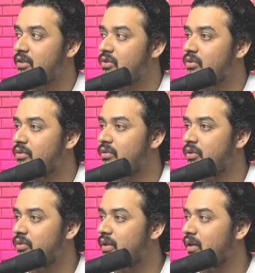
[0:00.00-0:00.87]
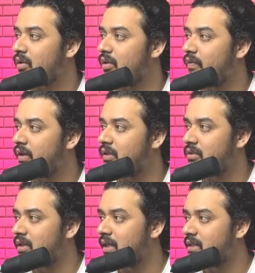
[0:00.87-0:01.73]
So you can always
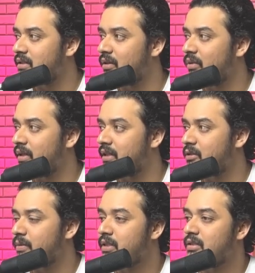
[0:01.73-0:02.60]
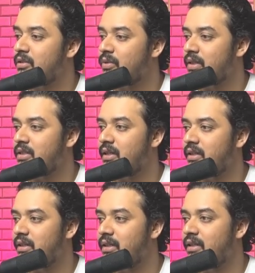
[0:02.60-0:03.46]
utilize regular expression to extract
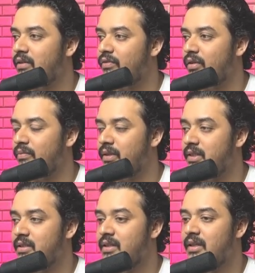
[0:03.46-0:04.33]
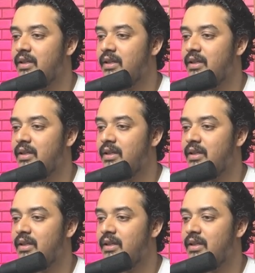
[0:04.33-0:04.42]
the data from this,